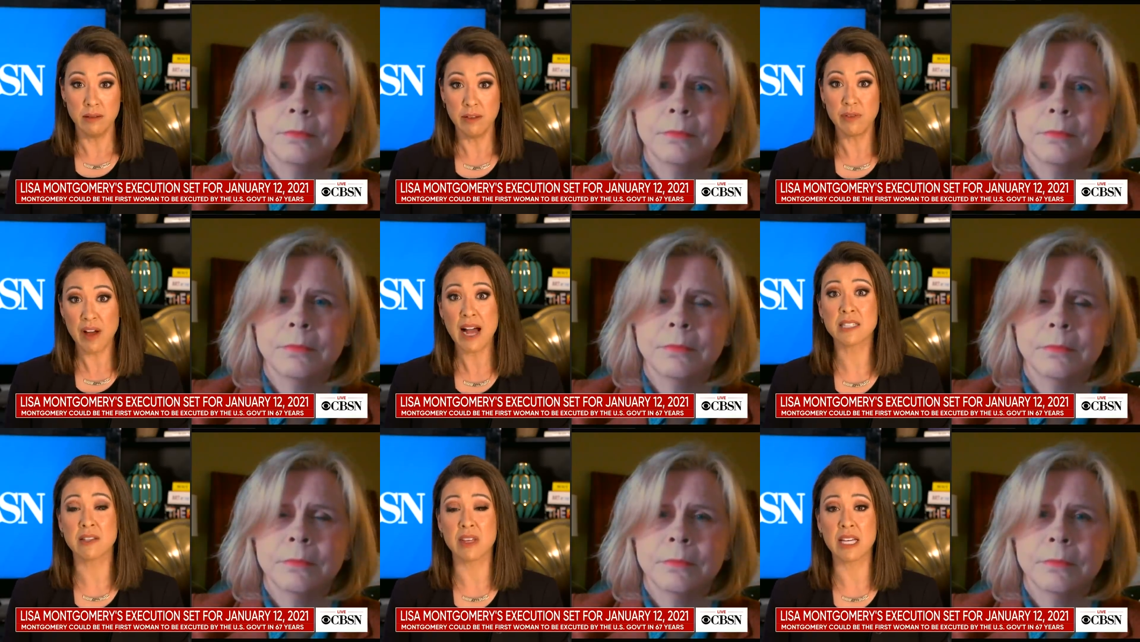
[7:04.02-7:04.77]
Speaker 1: the
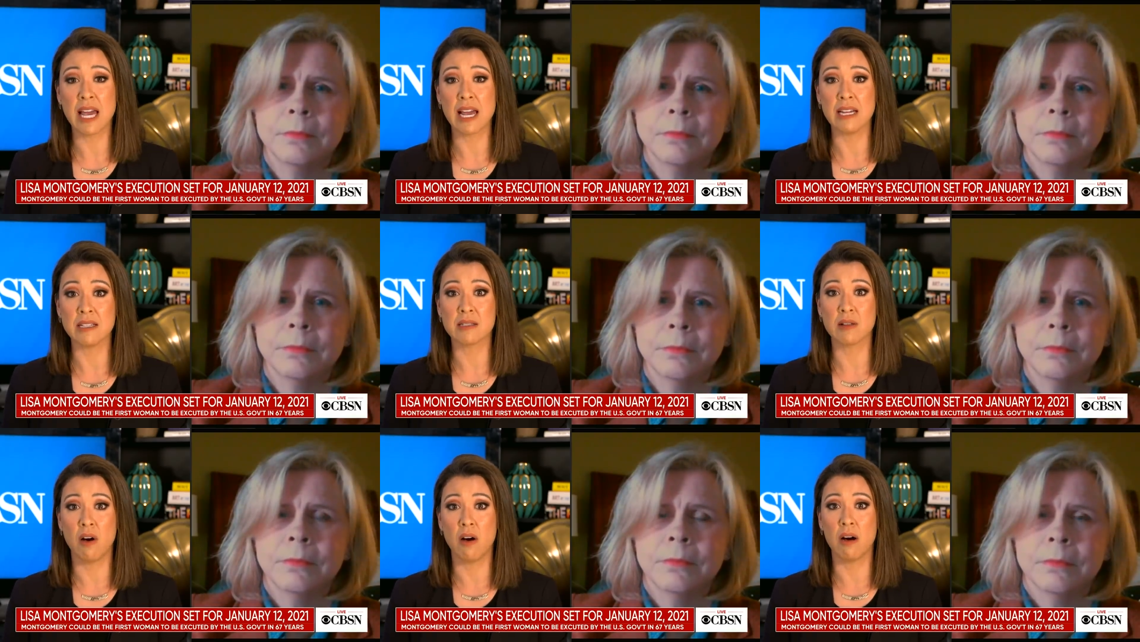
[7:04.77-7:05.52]
facts of the
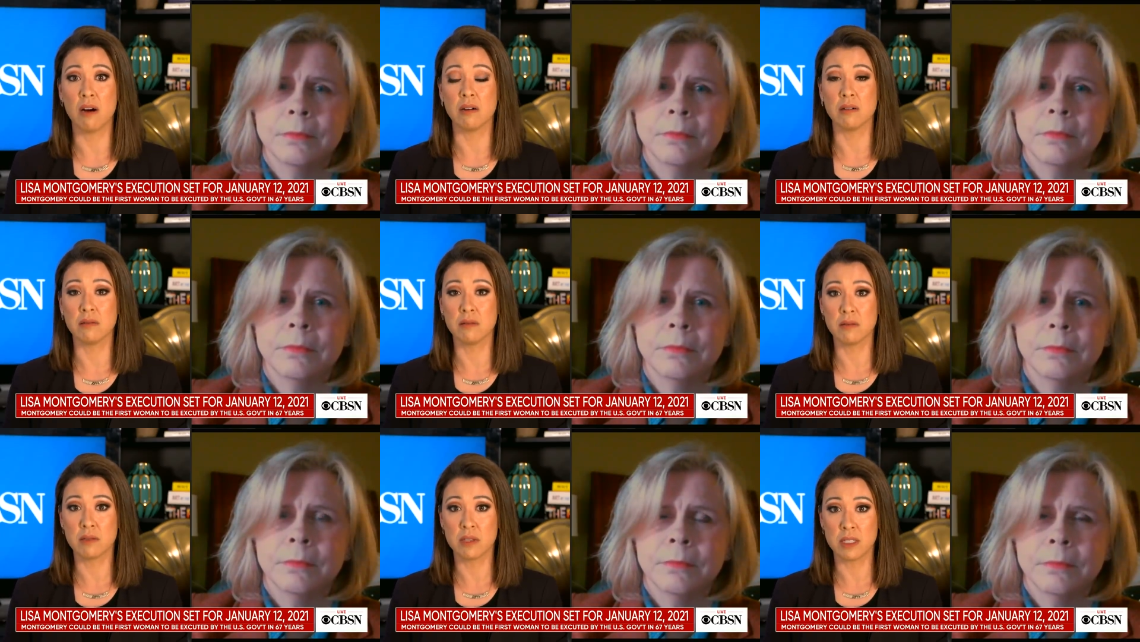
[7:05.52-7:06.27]
case are
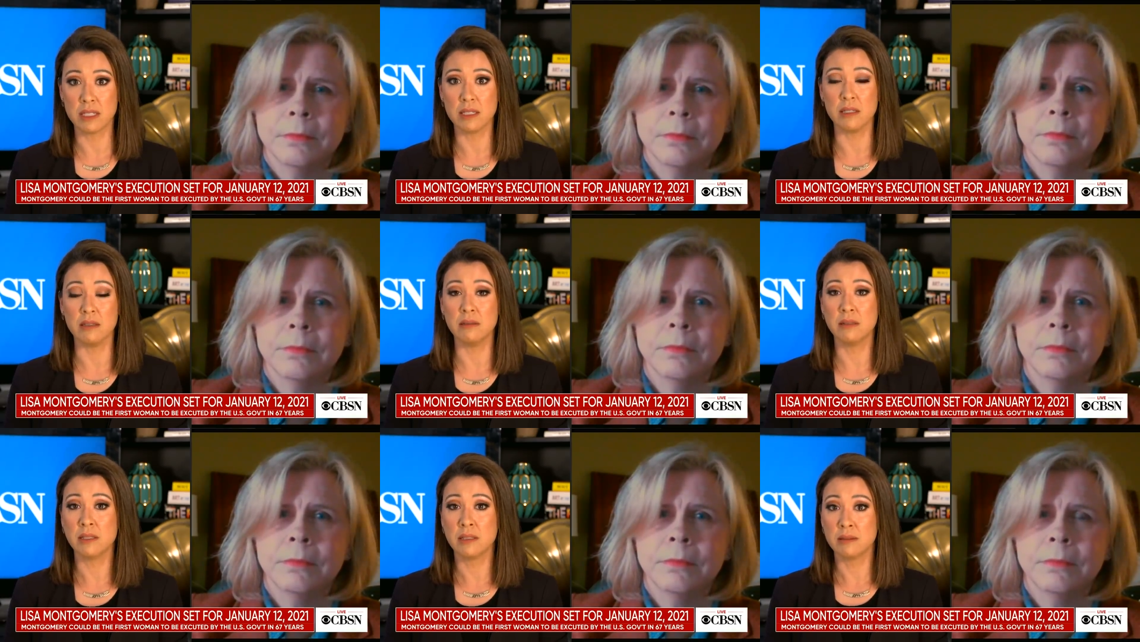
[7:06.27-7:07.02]

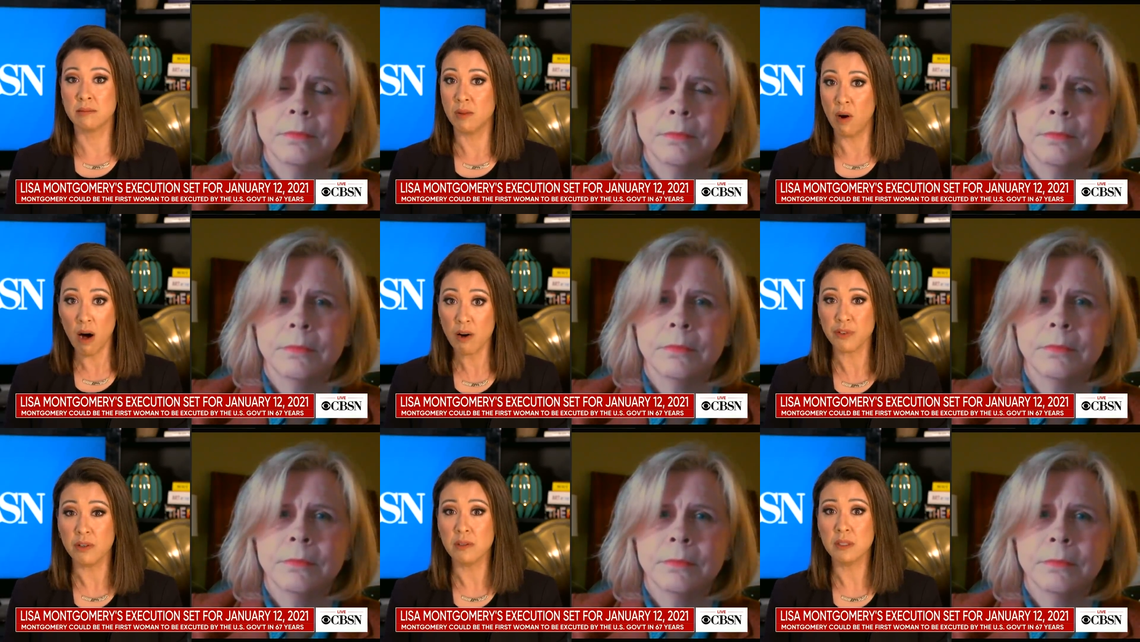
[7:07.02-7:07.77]
still
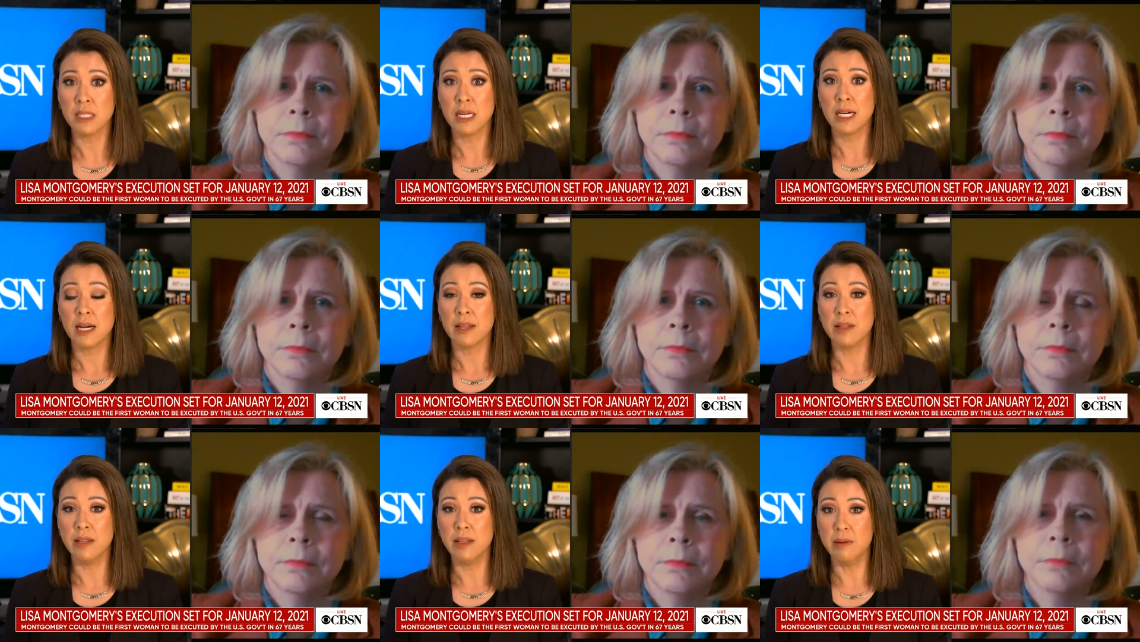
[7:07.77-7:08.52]
awful
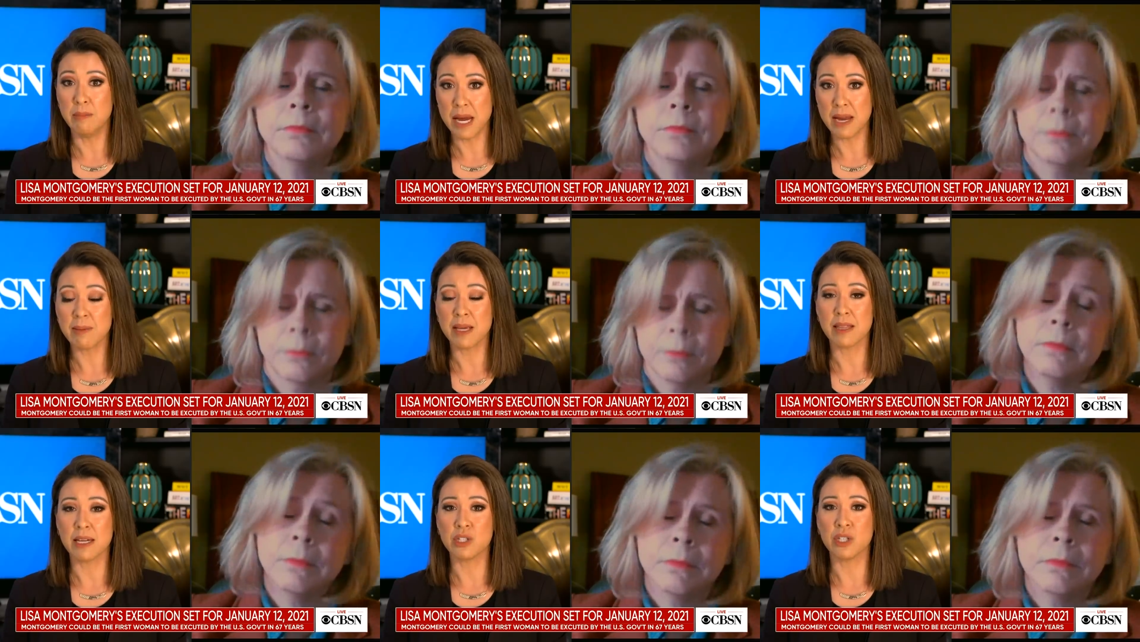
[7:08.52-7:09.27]
the
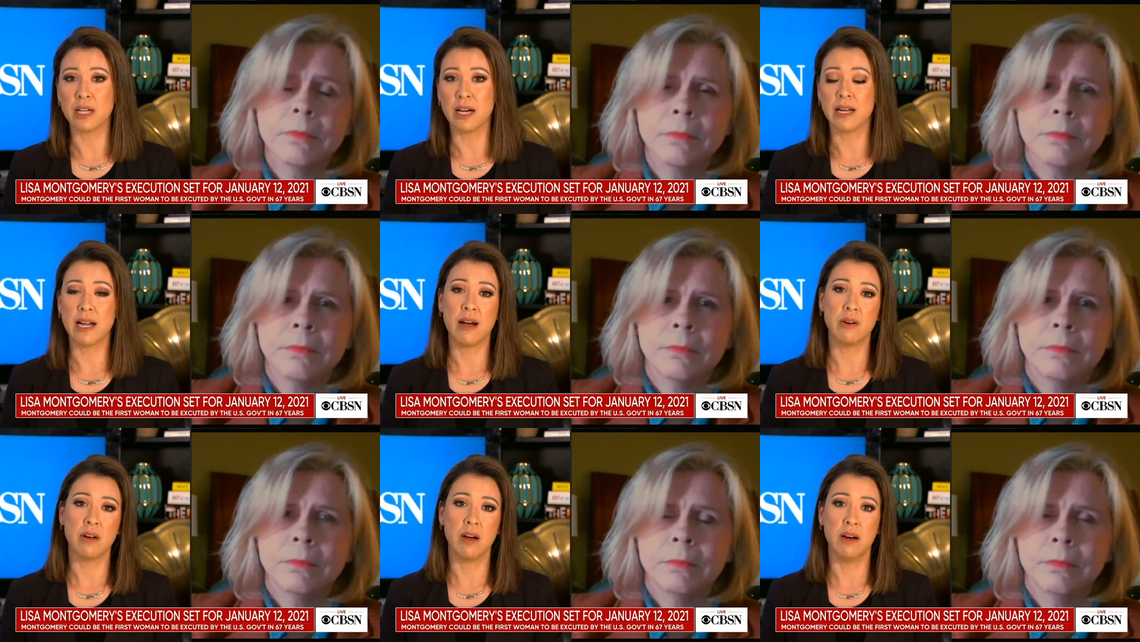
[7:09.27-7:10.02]
baby that she cut
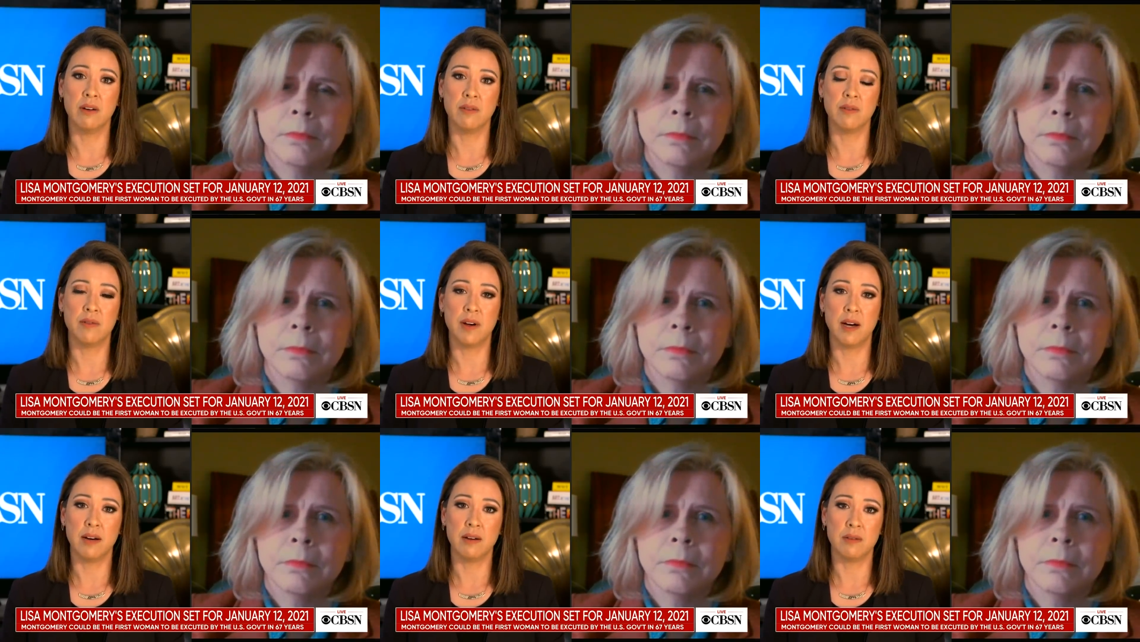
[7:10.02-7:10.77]
out of,
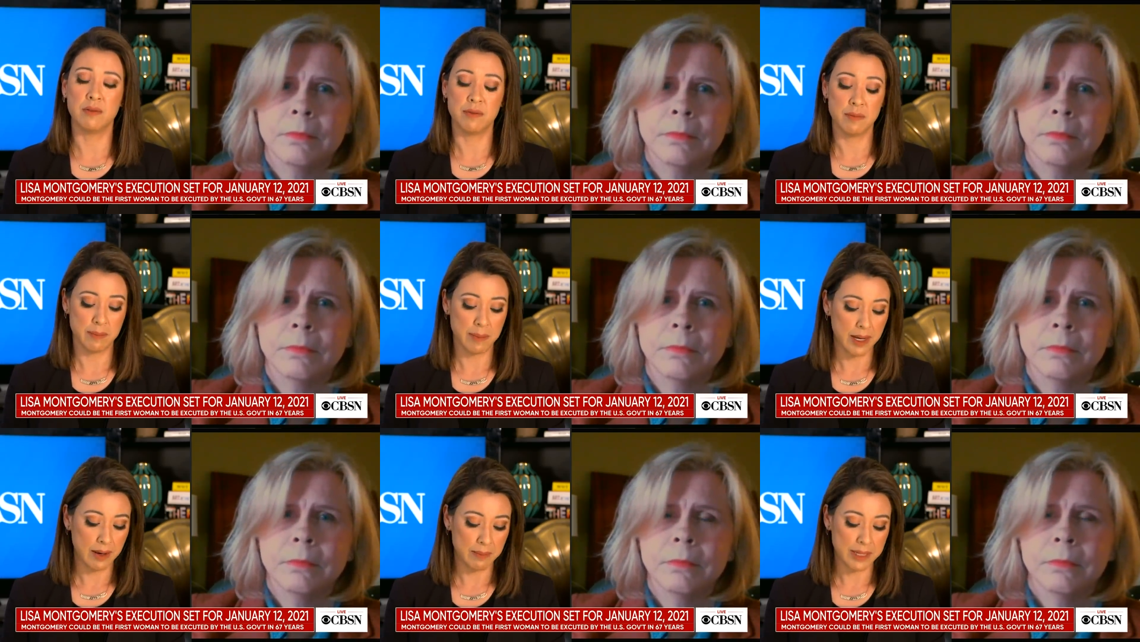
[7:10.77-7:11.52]
of
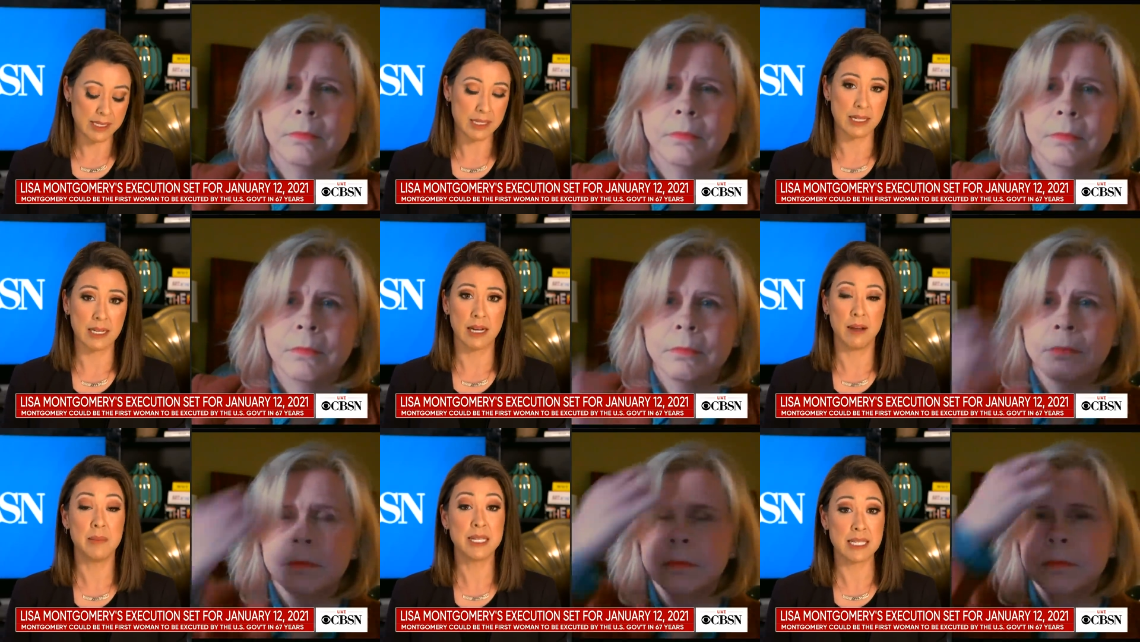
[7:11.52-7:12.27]
uh, Ms.
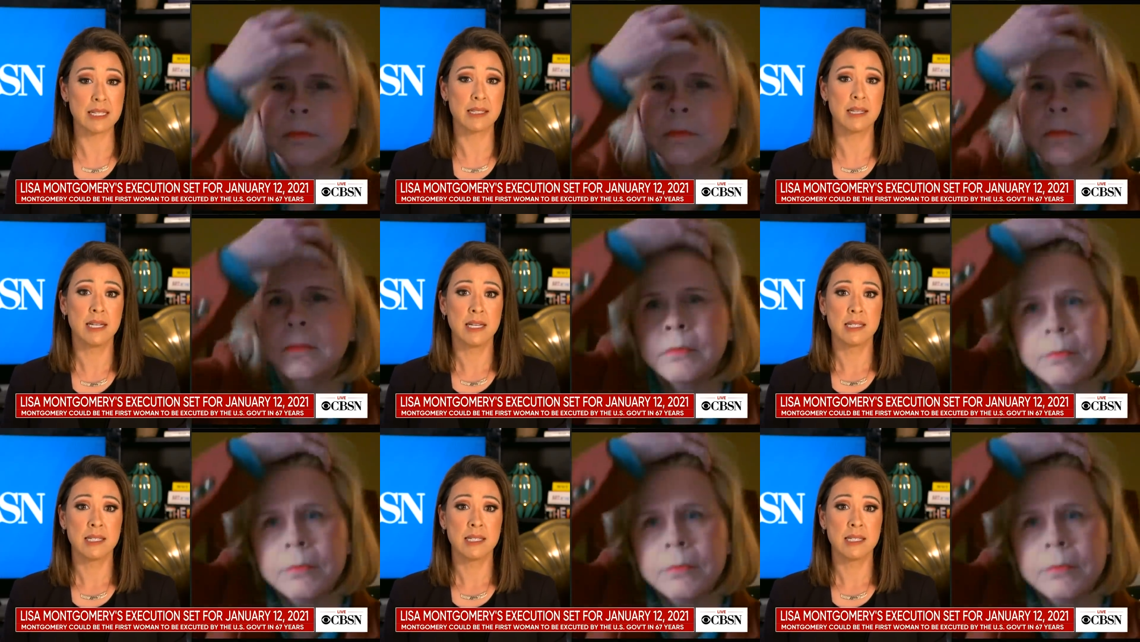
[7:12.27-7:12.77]
Stin, Mrs.